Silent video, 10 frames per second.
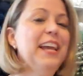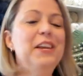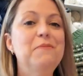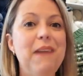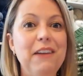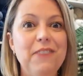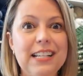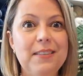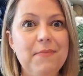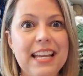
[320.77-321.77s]
you might
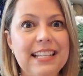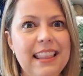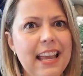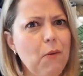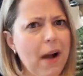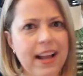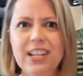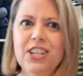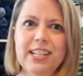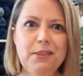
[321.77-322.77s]
find some things and think, why
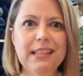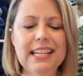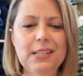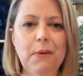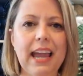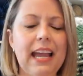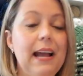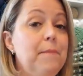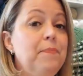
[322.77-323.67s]
does she do it this way?